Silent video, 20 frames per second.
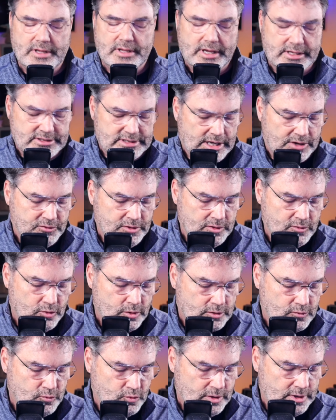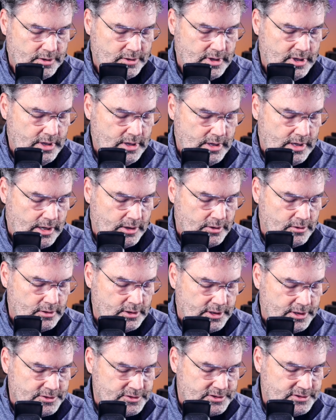that's how we work with our
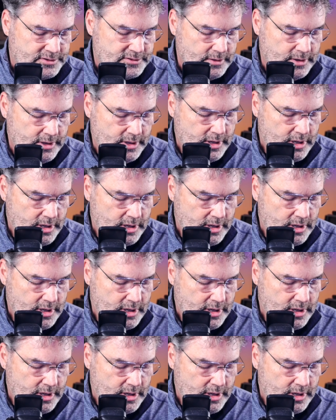lists.